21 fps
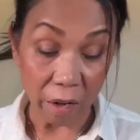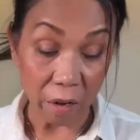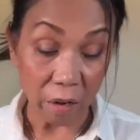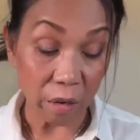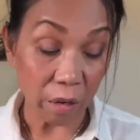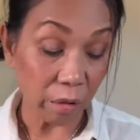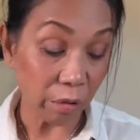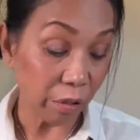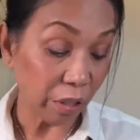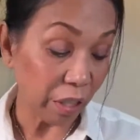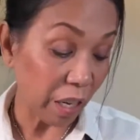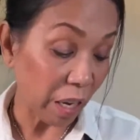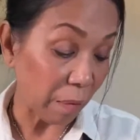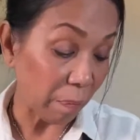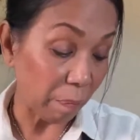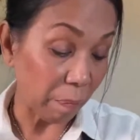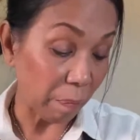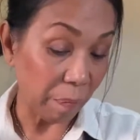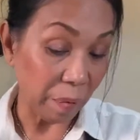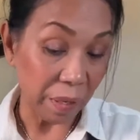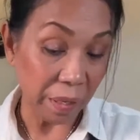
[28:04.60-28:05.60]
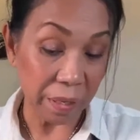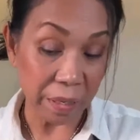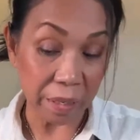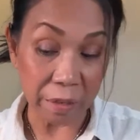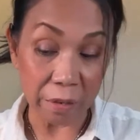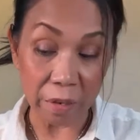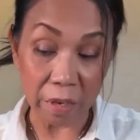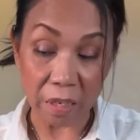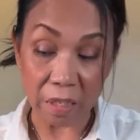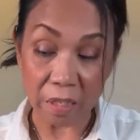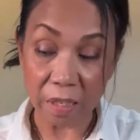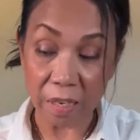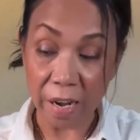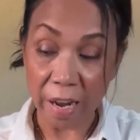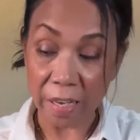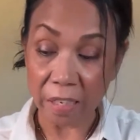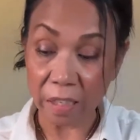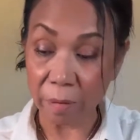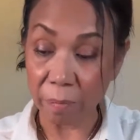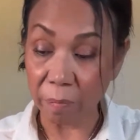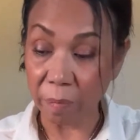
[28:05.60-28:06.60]
that, oh, you can peel and
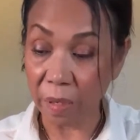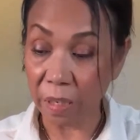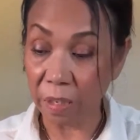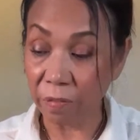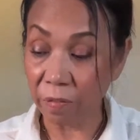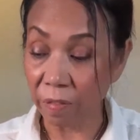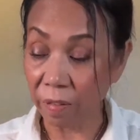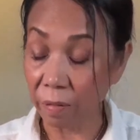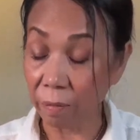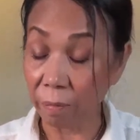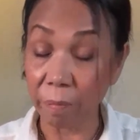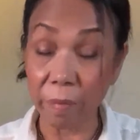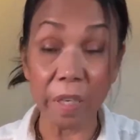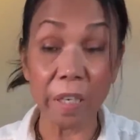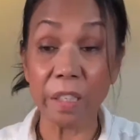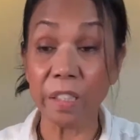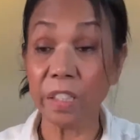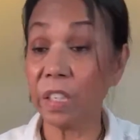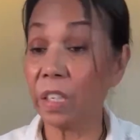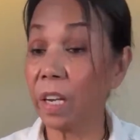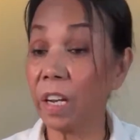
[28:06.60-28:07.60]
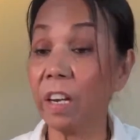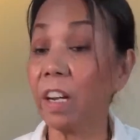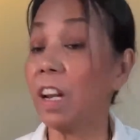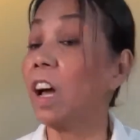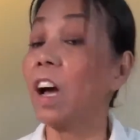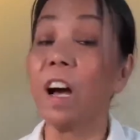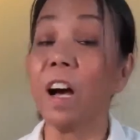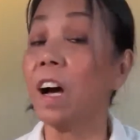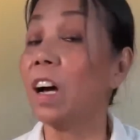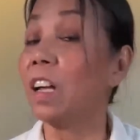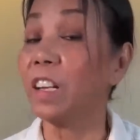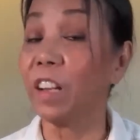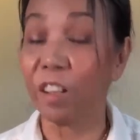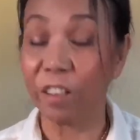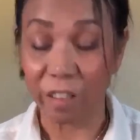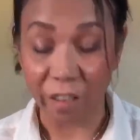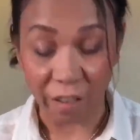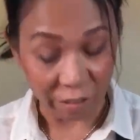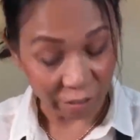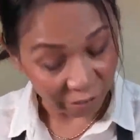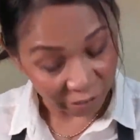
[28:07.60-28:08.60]
slide the beef and meat, chicken. No, oh, no,
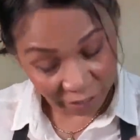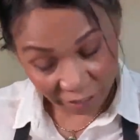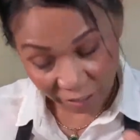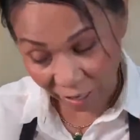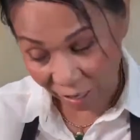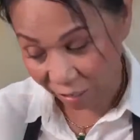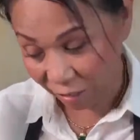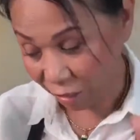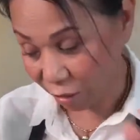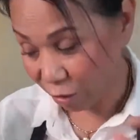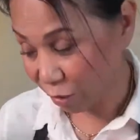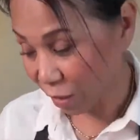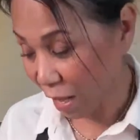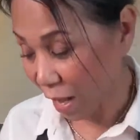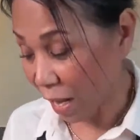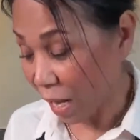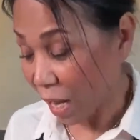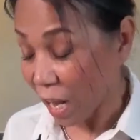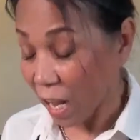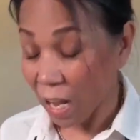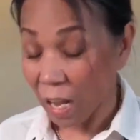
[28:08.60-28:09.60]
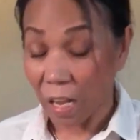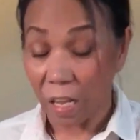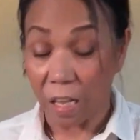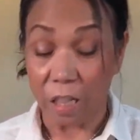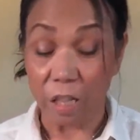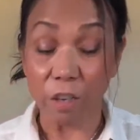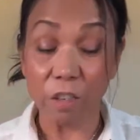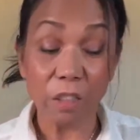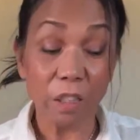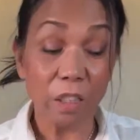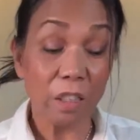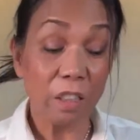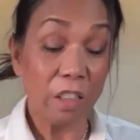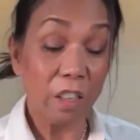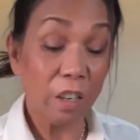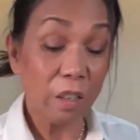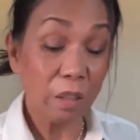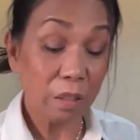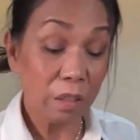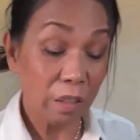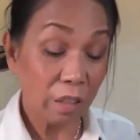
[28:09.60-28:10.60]
it doesn't do that.
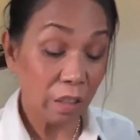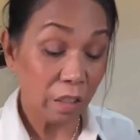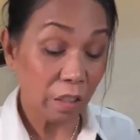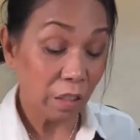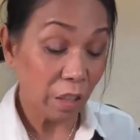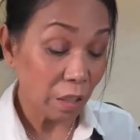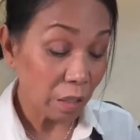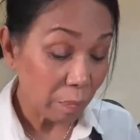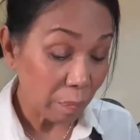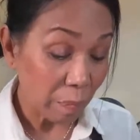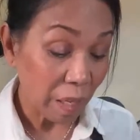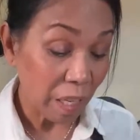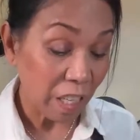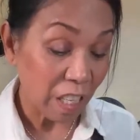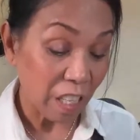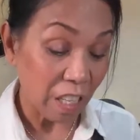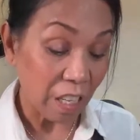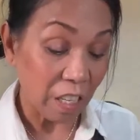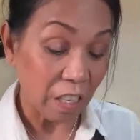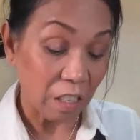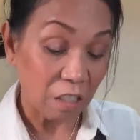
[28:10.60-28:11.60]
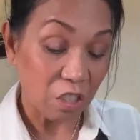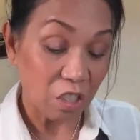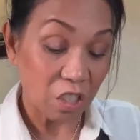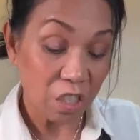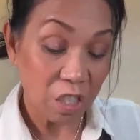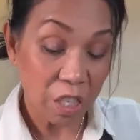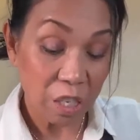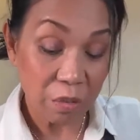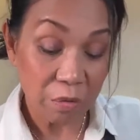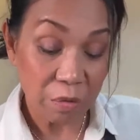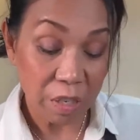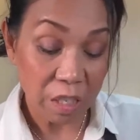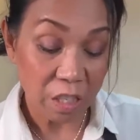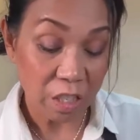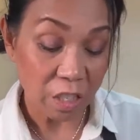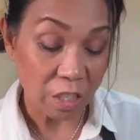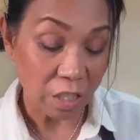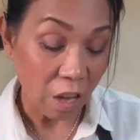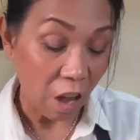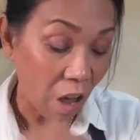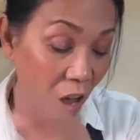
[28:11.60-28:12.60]
Those meat need a
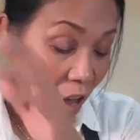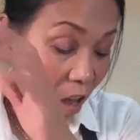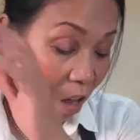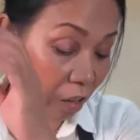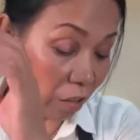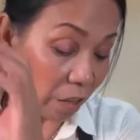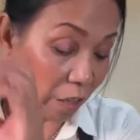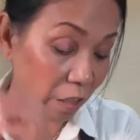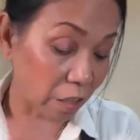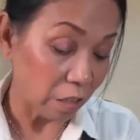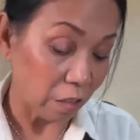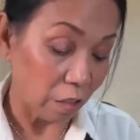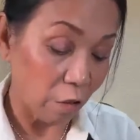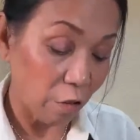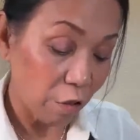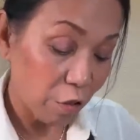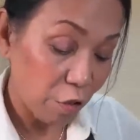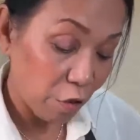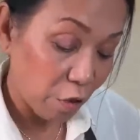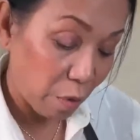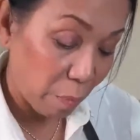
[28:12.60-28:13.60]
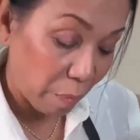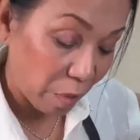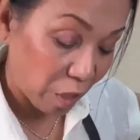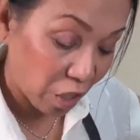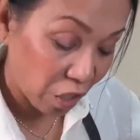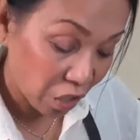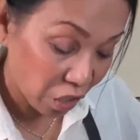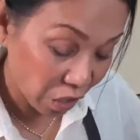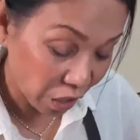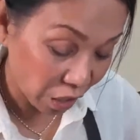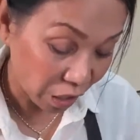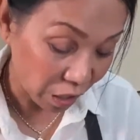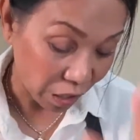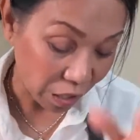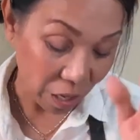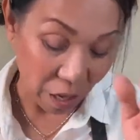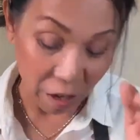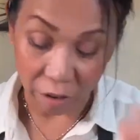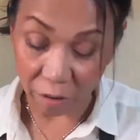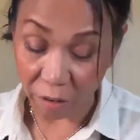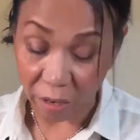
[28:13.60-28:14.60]
serious saw. They go through the machine.
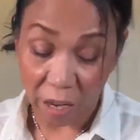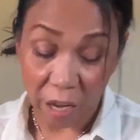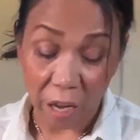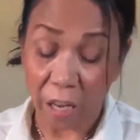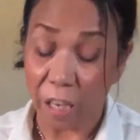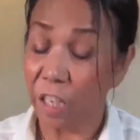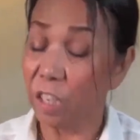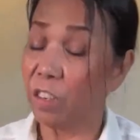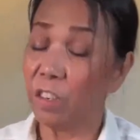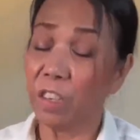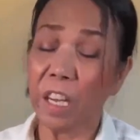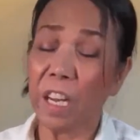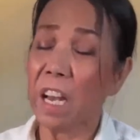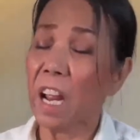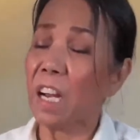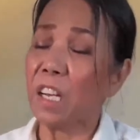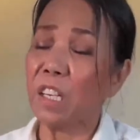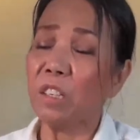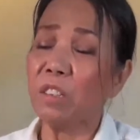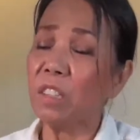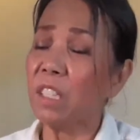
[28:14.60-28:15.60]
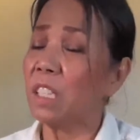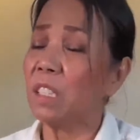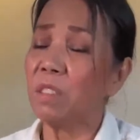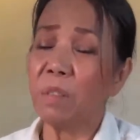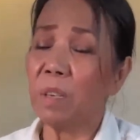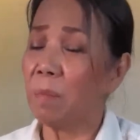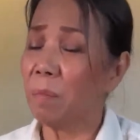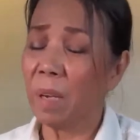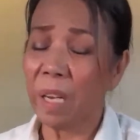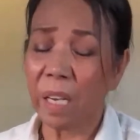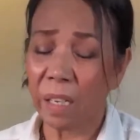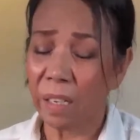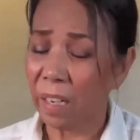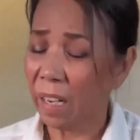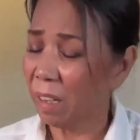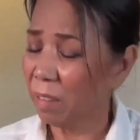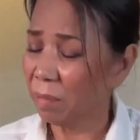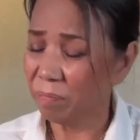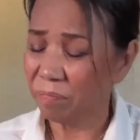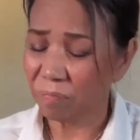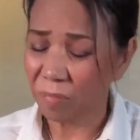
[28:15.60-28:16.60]
No, you cannot do this with meat.
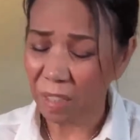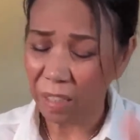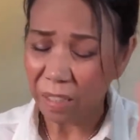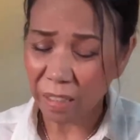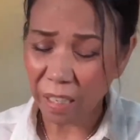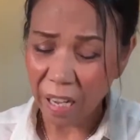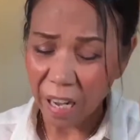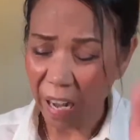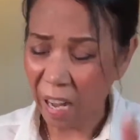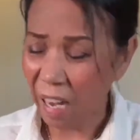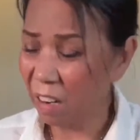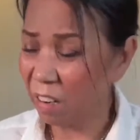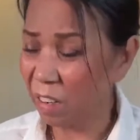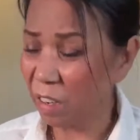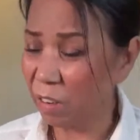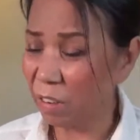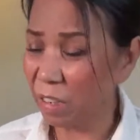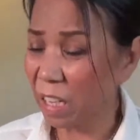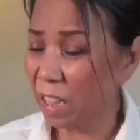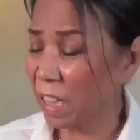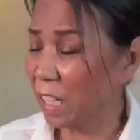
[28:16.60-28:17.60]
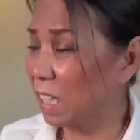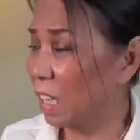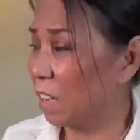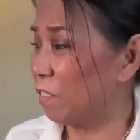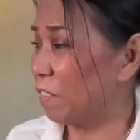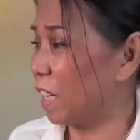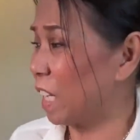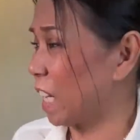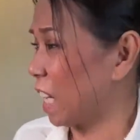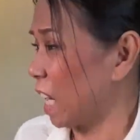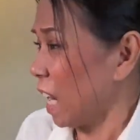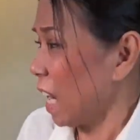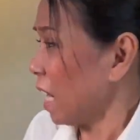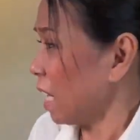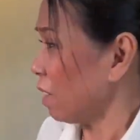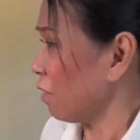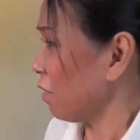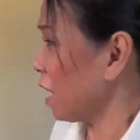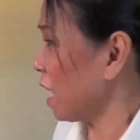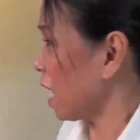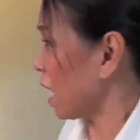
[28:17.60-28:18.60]
No, I don't know. They think that be
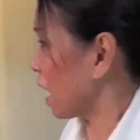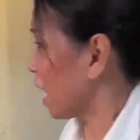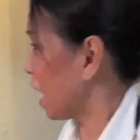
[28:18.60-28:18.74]
a